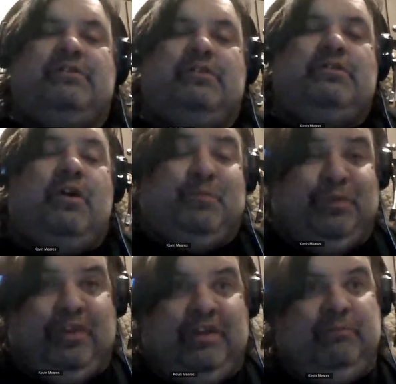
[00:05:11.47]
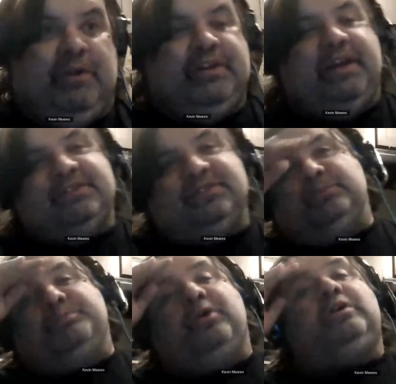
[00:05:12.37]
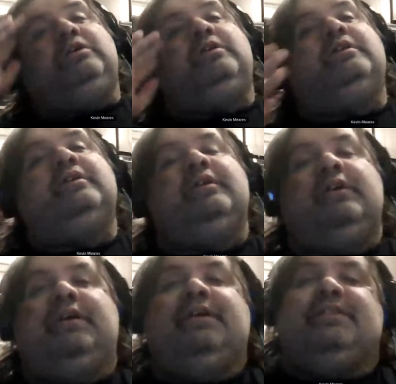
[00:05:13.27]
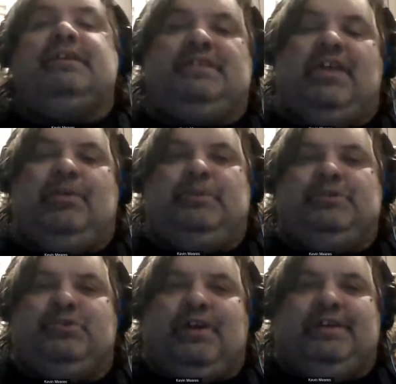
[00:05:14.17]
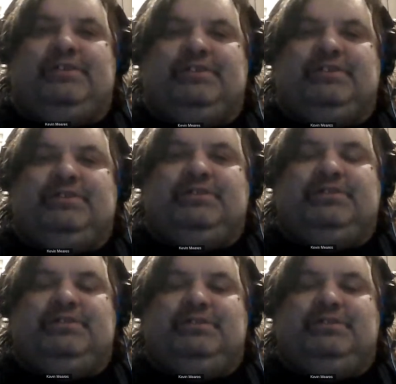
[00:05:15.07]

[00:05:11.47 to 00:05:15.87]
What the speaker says: and hopefully one day soon book, the Salem Witch Trials.